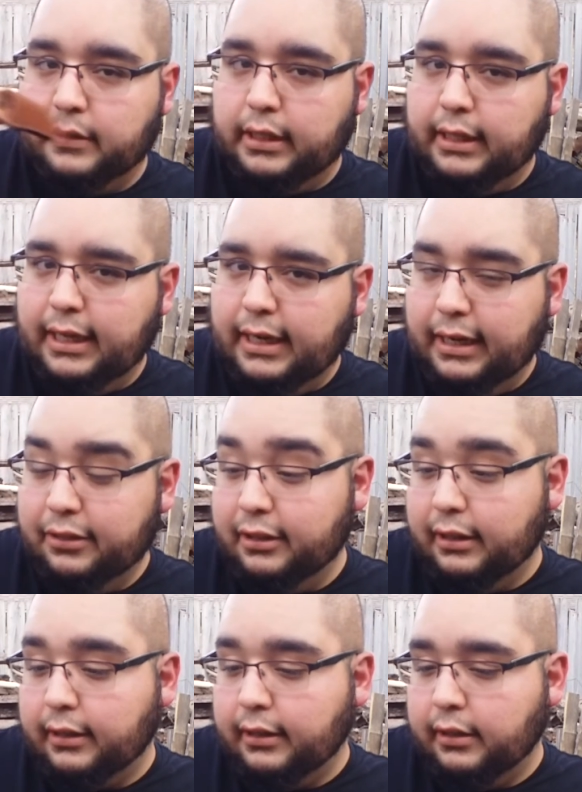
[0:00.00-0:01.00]
And that, I think
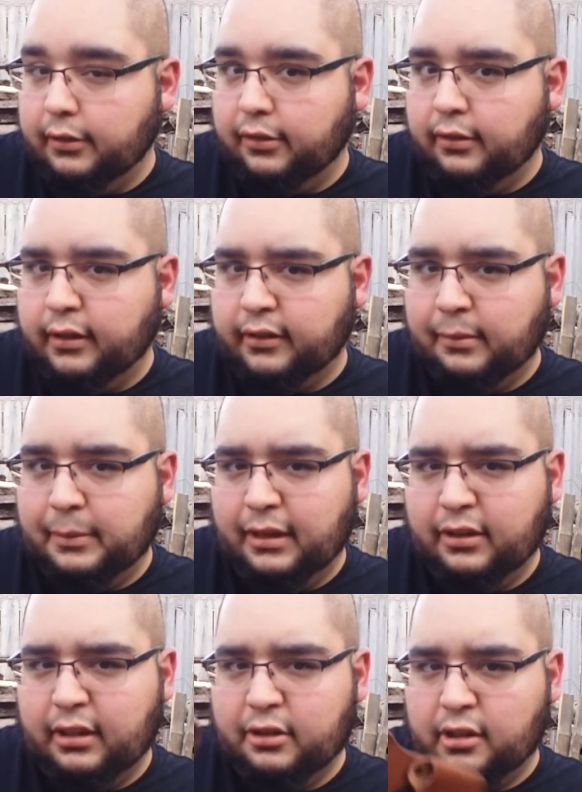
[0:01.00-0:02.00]
that kind of sucks. I mean, I
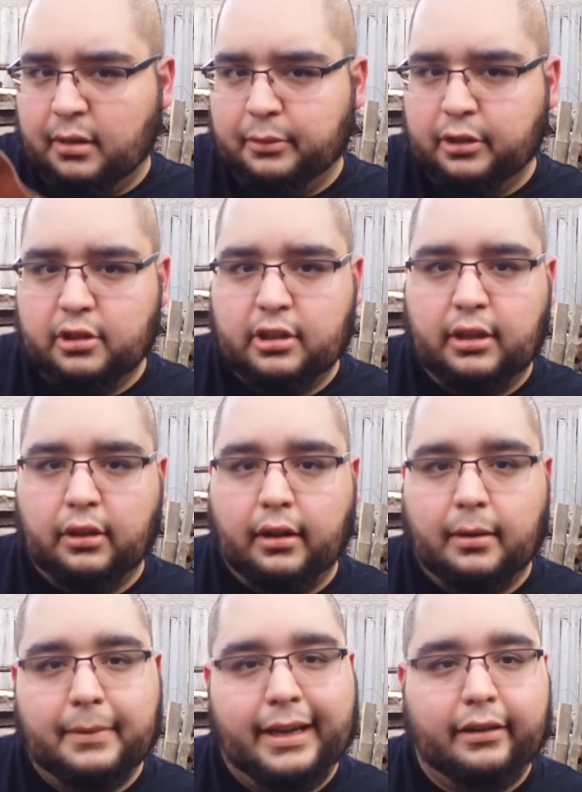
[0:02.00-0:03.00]
think it should come with a sheath
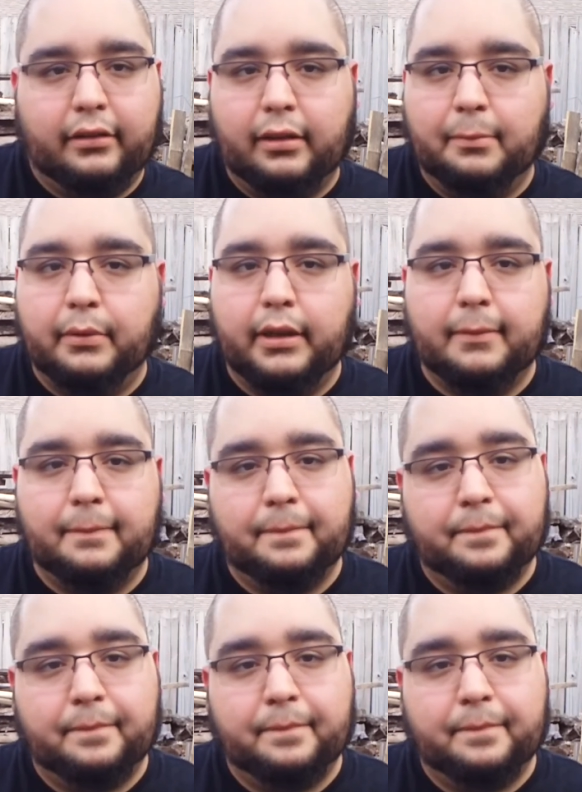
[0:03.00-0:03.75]
automatically, but